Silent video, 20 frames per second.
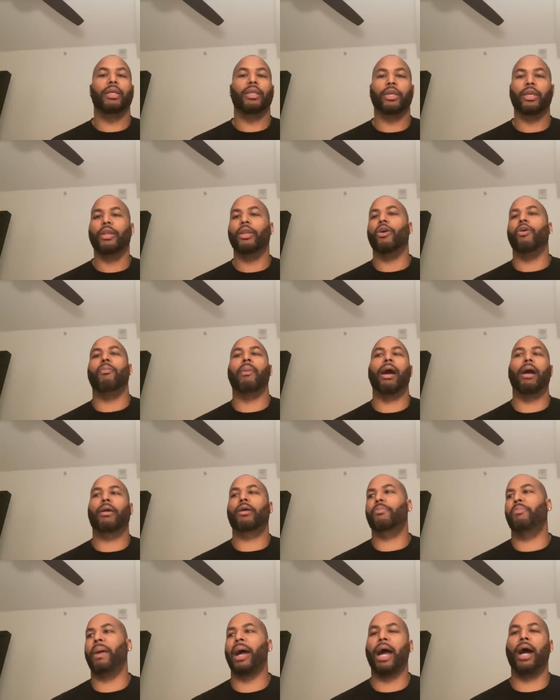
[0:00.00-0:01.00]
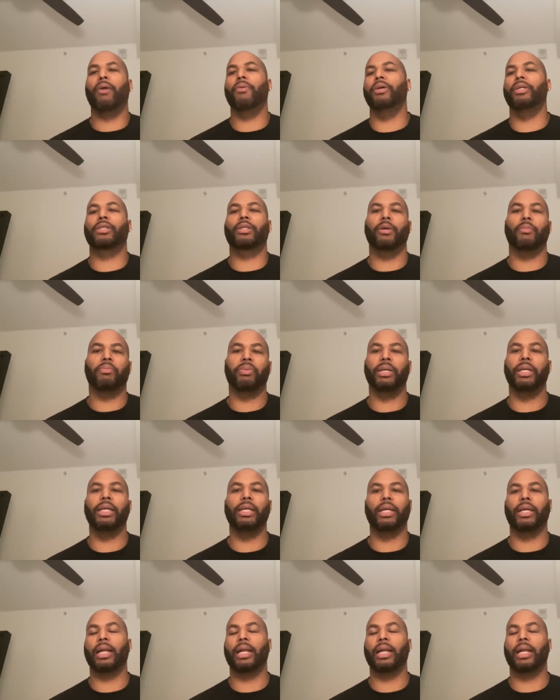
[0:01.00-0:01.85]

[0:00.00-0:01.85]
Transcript: you know, my power is complete.